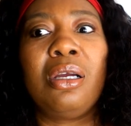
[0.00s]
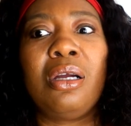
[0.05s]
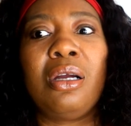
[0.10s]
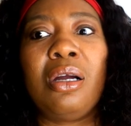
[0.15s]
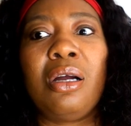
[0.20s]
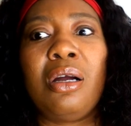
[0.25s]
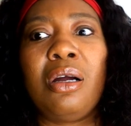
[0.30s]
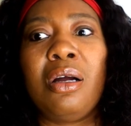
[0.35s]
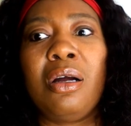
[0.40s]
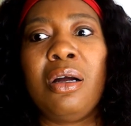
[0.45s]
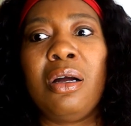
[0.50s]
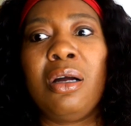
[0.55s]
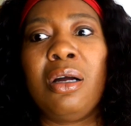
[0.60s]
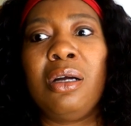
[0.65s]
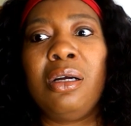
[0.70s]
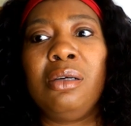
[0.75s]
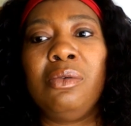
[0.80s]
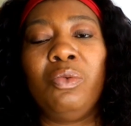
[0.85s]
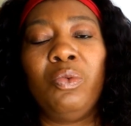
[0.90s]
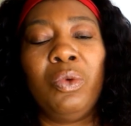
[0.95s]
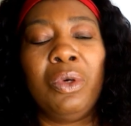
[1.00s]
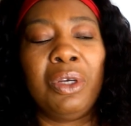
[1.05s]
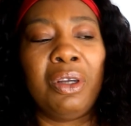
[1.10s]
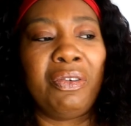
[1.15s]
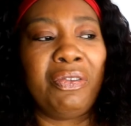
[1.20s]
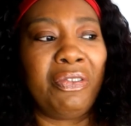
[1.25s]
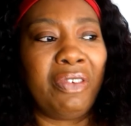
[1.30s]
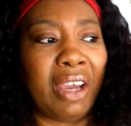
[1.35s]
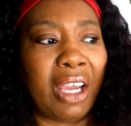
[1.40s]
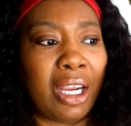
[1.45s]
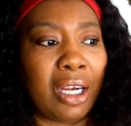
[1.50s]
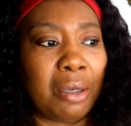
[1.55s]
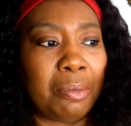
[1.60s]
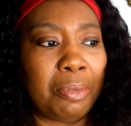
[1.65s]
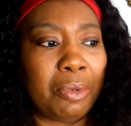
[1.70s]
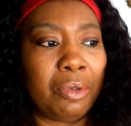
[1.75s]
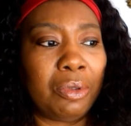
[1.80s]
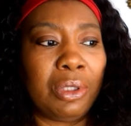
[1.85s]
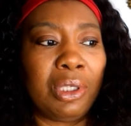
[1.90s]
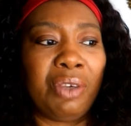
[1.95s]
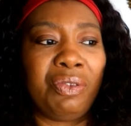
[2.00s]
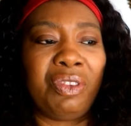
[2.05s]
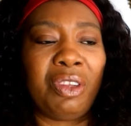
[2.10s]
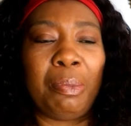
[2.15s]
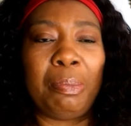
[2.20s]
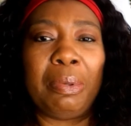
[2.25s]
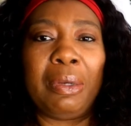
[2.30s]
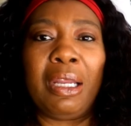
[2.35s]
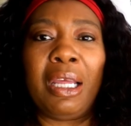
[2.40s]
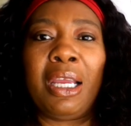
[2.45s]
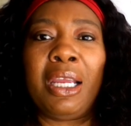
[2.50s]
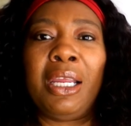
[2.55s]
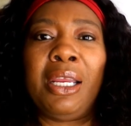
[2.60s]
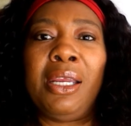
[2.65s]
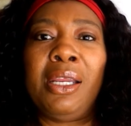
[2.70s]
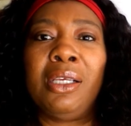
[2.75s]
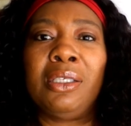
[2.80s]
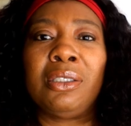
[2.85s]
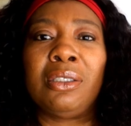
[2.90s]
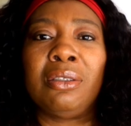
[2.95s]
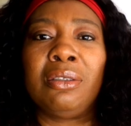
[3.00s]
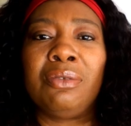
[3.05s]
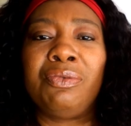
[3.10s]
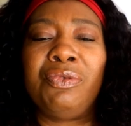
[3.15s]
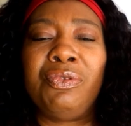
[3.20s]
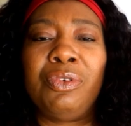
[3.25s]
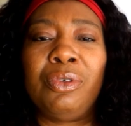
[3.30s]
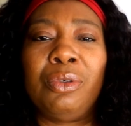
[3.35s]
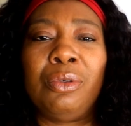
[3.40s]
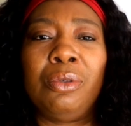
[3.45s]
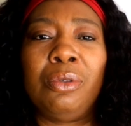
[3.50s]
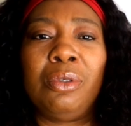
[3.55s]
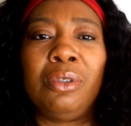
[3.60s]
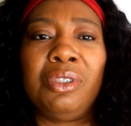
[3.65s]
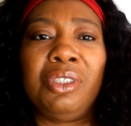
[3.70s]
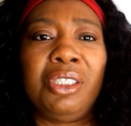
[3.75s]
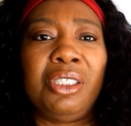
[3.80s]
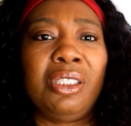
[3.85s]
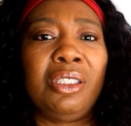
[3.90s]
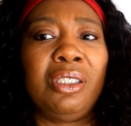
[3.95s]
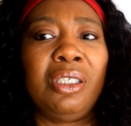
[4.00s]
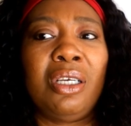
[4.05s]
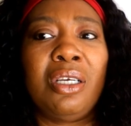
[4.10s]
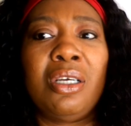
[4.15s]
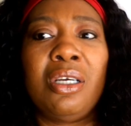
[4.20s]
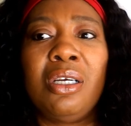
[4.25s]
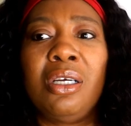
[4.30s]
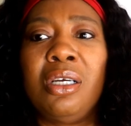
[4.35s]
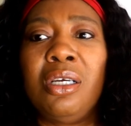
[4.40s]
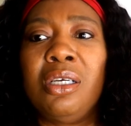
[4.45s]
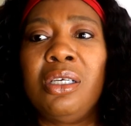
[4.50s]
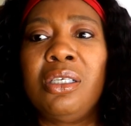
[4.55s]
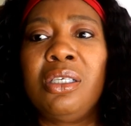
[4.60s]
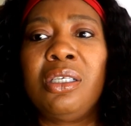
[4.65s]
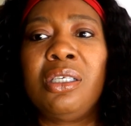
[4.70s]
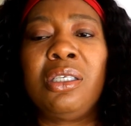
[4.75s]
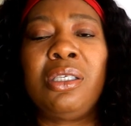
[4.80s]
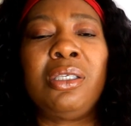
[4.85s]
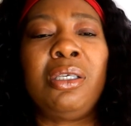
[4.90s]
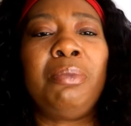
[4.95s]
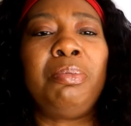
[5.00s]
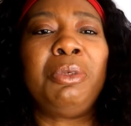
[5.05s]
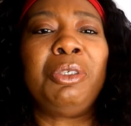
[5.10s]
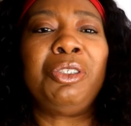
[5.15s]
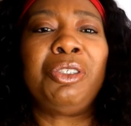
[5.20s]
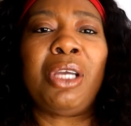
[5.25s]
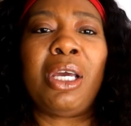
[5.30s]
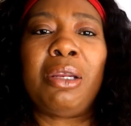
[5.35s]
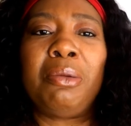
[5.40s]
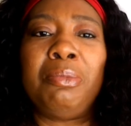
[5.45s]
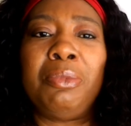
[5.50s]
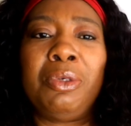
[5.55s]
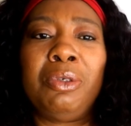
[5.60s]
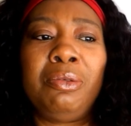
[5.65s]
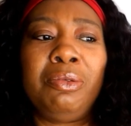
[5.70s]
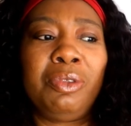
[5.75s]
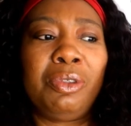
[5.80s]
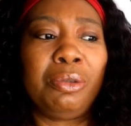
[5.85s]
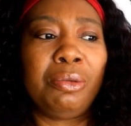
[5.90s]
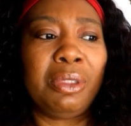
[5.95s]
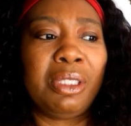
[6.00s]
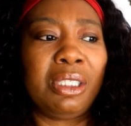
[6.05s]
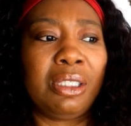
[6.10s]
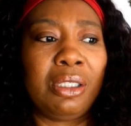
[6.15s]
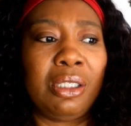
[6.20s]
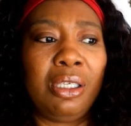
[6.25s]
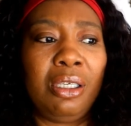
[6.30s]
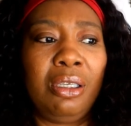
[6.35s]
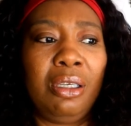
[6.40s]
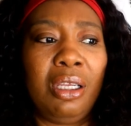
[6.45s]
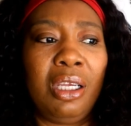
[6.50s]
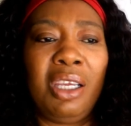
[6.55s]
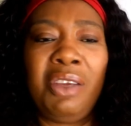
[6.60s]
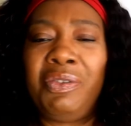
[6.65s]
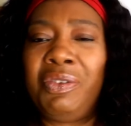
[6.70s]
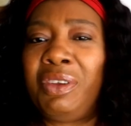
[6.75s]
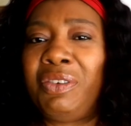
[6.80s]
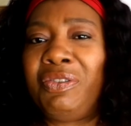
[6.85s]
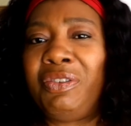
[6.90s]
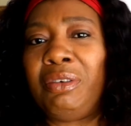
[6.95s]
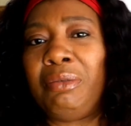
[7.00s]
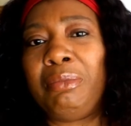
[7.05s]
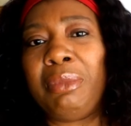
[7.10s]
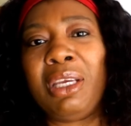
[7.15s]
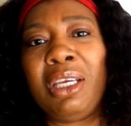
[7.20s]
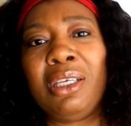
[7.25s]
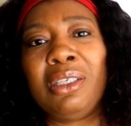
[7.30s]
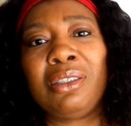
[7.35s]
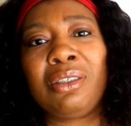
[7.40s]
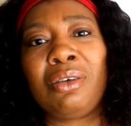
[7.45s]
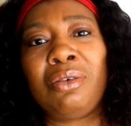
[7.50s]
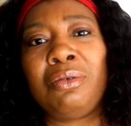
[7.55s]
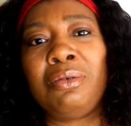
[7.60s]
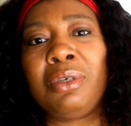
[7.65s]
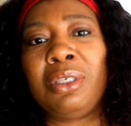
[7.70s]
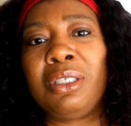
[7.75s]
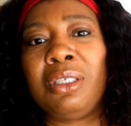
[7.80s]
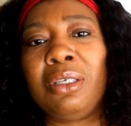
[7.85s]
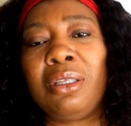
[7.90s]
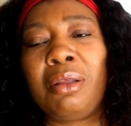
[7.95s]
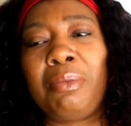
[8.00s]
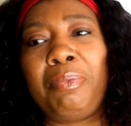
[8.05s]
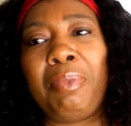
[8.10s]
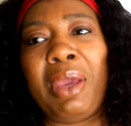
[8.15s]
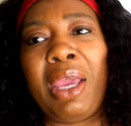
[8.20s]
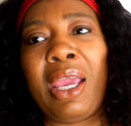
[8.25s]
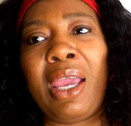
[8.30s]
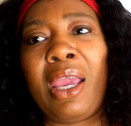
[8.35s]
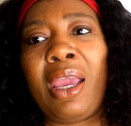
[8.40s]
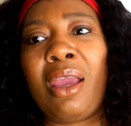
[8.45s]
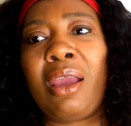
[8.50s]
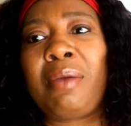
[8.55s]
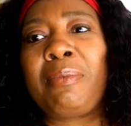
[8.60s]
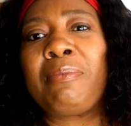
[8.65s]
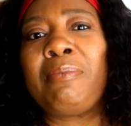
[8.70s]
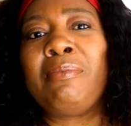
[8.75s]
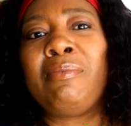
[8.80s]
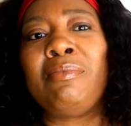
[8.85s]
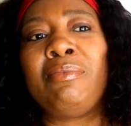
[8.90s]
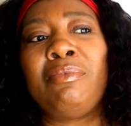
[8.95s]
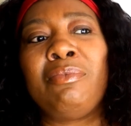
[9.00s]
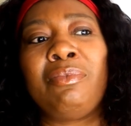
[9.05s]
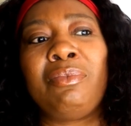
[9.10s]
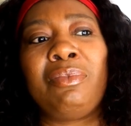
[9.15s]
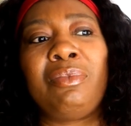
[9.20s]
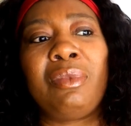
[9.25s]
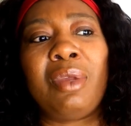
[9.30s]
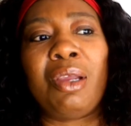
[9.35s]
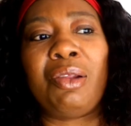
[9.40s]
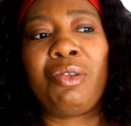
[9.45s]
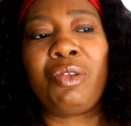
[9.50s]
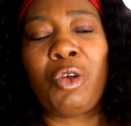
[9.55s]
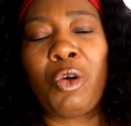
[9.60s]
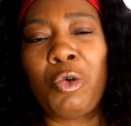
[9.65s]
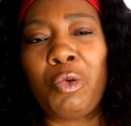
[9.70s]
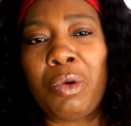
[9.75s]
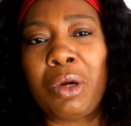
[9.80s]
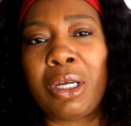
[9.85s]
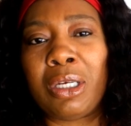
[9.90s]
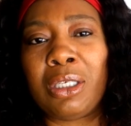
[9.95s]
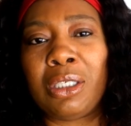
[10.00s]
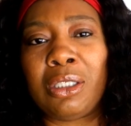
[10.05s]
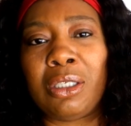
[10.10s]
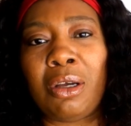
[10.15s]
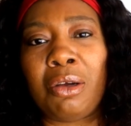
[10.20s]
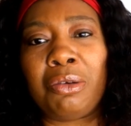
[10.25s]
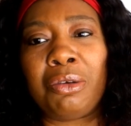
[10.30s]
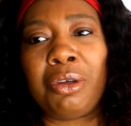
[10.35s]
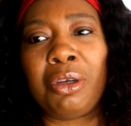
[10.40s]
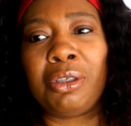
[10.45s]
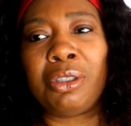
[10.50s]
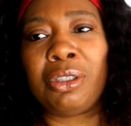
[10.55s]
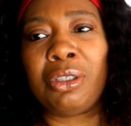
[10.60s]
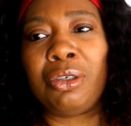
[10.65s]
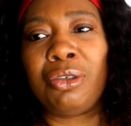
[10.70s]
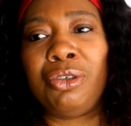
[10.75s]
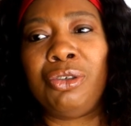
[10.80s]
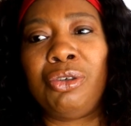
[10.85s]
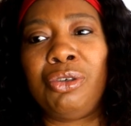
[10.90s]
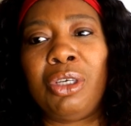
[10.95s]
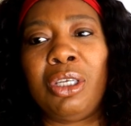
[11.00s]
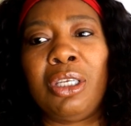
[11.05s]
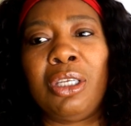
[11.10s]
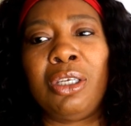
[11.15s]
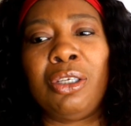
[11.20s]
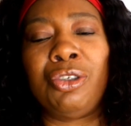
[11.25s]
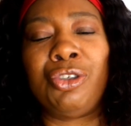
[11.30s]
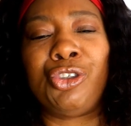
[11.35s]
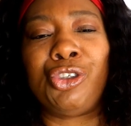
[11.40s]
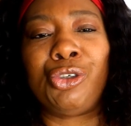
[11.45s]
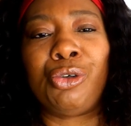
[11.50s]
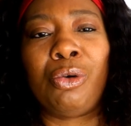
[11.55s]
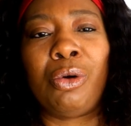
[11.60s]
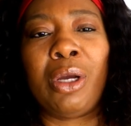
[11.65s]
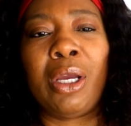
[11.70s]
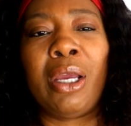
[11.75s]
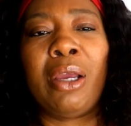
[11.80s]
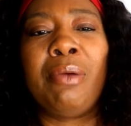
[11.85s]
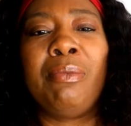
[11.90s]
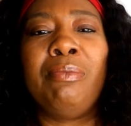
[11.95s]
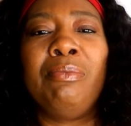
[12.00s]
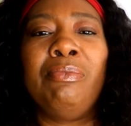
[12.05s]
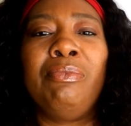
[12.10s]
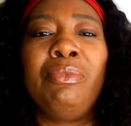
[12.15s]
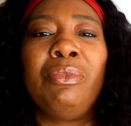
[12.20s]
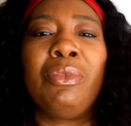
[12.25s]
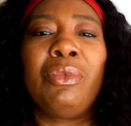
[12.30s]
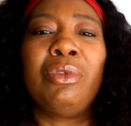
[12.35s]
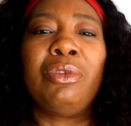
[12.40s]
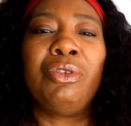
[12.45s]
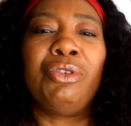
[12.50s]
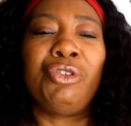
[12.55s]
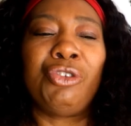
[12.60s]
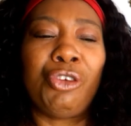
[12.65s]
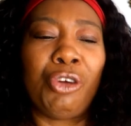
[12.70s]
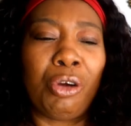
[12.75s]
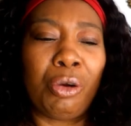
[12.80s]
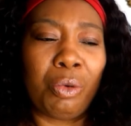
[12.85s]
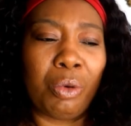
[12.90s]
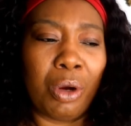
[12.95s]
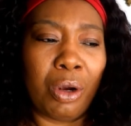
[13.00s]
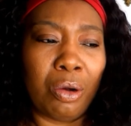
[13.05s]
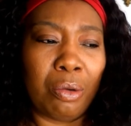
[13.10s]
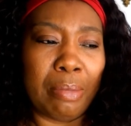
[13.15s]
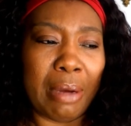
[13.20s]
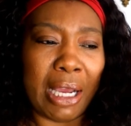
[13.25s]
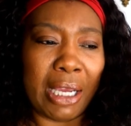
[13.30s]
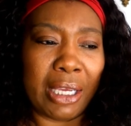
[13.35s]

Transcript: um, when available if the plane isn't full just simply try to move to a seat even if it means going to the back that no one is on there so you can enjoy your row by